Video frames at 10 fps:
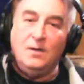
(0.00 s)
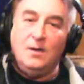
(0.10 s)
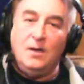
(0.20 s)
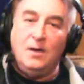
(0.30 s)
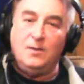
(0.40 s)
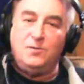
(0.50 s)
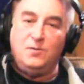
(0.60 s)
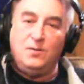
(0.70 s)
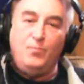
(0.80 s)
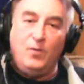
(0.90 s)
uh,
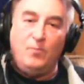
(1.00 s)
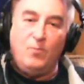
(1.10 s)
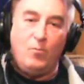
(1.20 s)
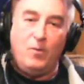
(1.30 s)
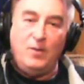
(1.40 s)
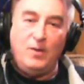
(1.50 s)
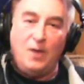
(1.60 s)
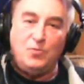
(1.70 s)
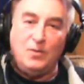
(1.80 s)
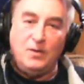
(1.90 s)
to the point where we would
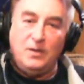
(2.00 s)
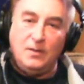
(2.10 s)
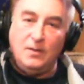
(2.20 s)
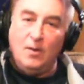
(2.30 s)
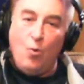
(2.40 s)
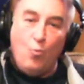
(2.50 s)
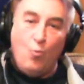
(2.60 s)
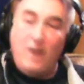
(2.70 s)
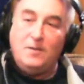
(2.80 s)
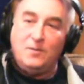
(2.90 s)
actually
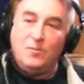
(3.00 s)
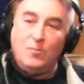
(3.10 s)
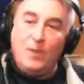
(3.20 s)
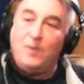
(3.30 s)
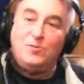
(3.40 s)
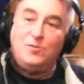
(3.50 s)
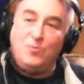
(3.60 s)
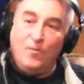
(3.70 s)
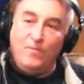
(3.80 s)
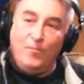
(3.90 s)
wait at the record
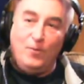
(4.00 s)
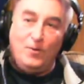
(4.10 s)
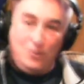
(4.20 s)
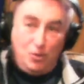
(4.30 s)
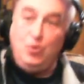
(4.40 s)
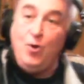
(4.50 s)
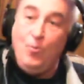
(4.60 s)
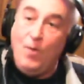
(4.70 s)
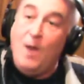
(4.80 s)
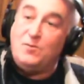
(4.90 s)
store for it to
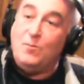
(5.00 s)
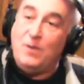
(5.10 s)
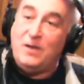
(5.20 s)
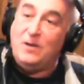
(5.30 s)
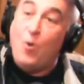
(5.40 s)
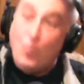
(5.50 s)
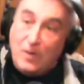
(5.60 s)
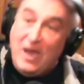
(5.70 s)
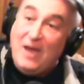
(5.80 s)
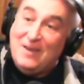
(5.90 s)
show up so yeah. we could go
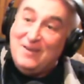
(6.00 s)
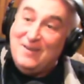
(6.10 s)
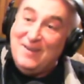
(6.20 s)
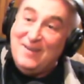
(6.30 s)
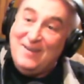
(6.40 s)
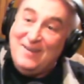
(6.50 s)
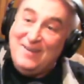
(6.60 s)
get it. Or drive into the